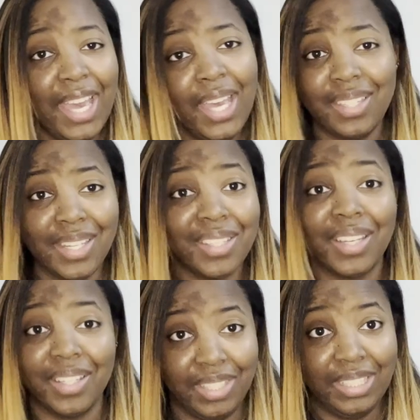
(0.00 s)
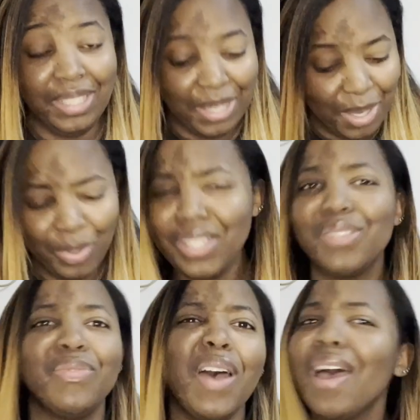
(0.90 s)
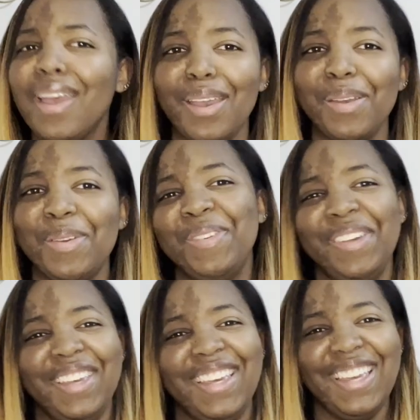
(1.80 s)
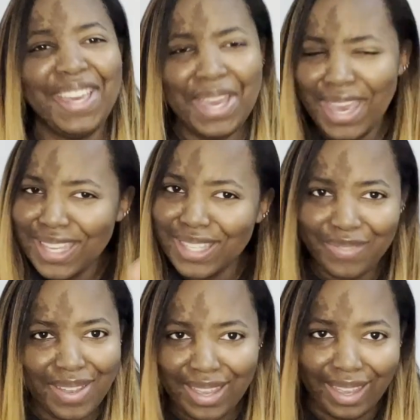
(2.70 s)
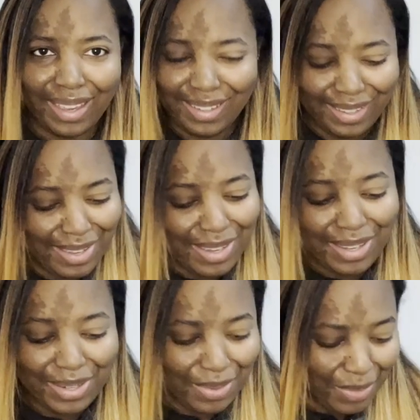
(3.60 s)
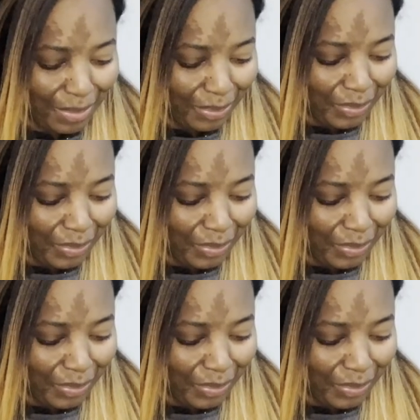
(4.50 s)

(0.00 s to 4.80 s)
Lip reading: it's actually like a D, but it's fine. It's fine. You know,